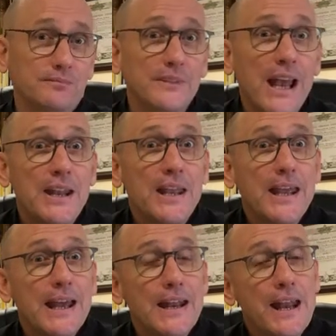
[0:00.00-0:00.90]
And
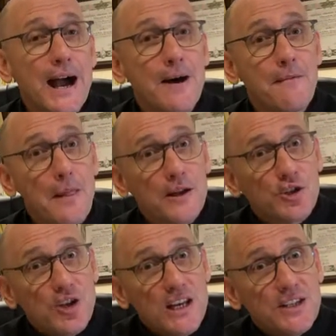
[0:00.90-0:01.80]
here now,
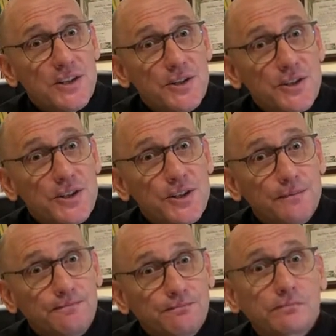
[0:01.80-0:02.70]
Jesus
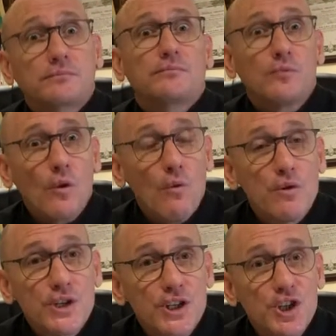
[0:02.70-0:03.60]

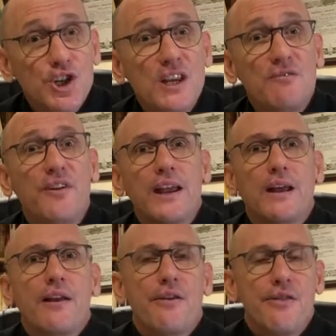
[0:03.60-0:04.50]
was achieving
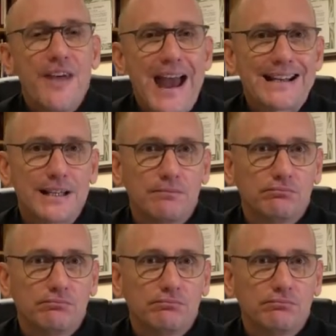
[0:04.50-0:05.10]
that.